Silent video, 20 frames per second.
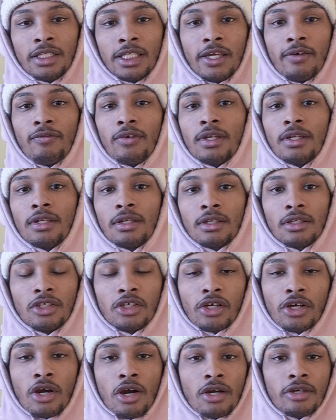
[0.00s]
giving
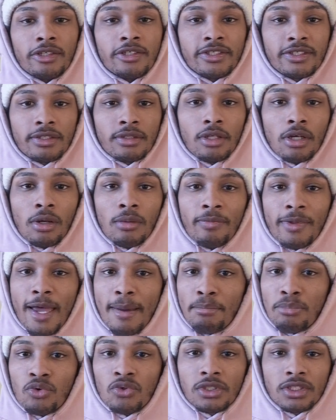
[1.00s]
your cards
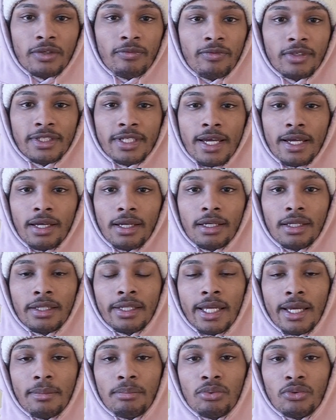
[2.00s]
that boost of attack
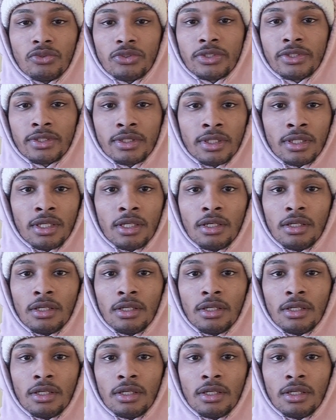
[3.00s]
and that boost